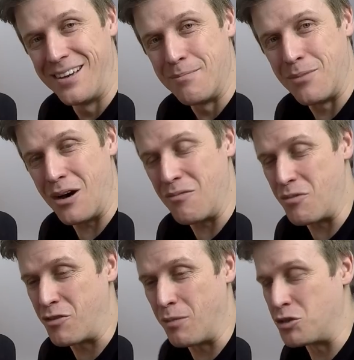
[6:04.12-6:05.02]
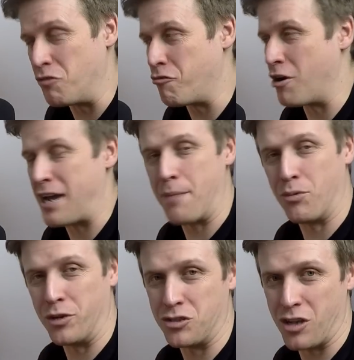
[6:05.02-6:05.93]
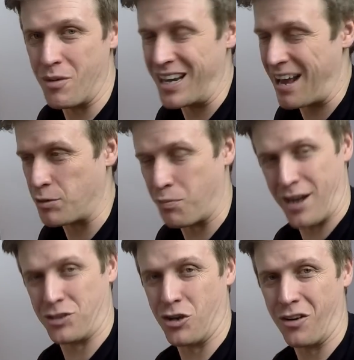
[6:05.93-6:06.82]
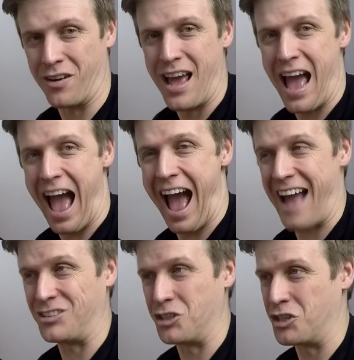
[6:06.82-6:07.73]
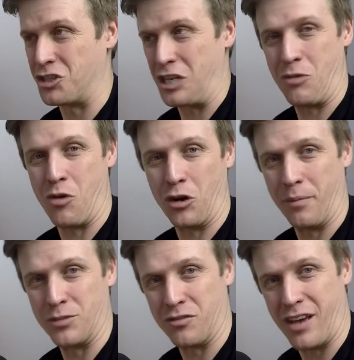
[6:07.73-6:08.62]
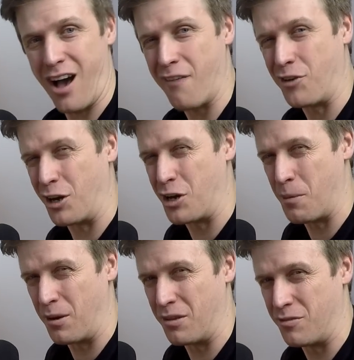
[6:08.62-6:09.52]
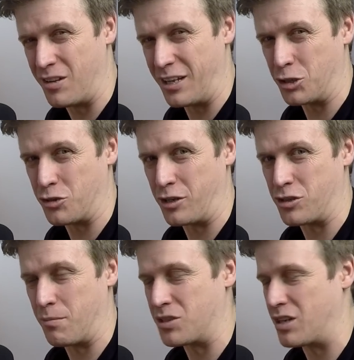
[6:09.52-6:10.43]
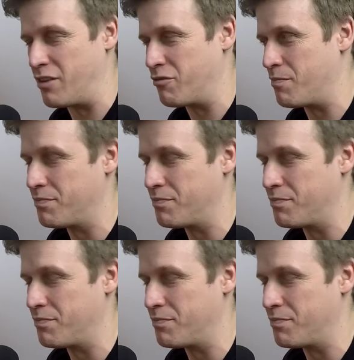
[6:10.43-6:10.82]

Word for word: But we've come too far now, boys, so we're going to have to press on and just see what comes of it. I've got a couple of little tricks up my sleeve.